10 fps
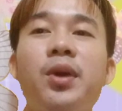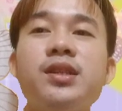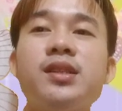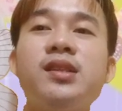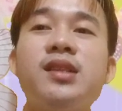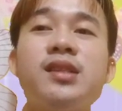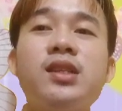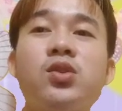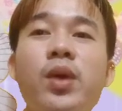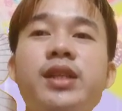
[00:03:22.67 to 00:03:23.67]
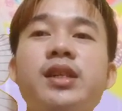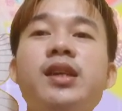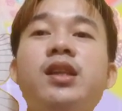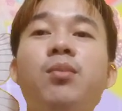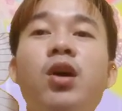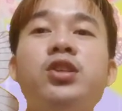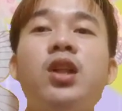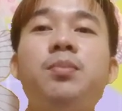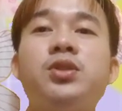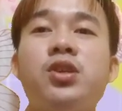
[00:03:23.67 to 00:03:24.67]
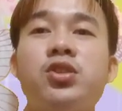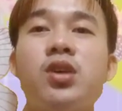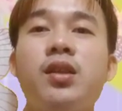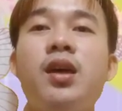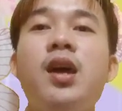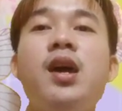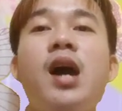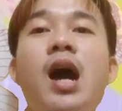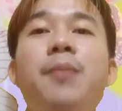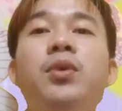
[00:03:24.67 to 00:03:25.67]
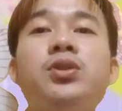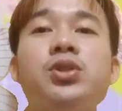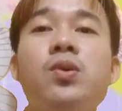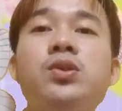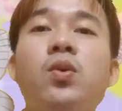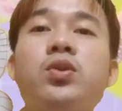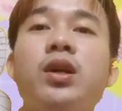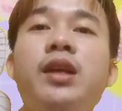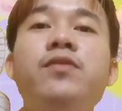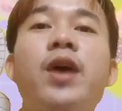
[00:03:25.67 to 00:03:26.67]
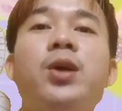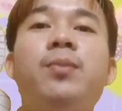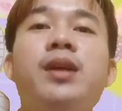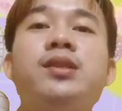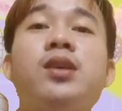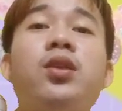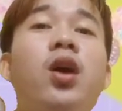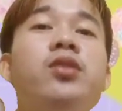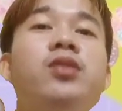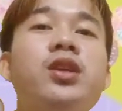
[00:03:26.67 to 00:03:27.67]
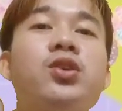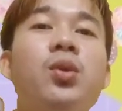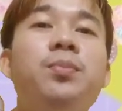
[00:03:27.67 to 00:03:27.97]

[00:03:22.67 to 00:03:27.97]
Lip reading: person is situated in a marginal position among two social environments that are not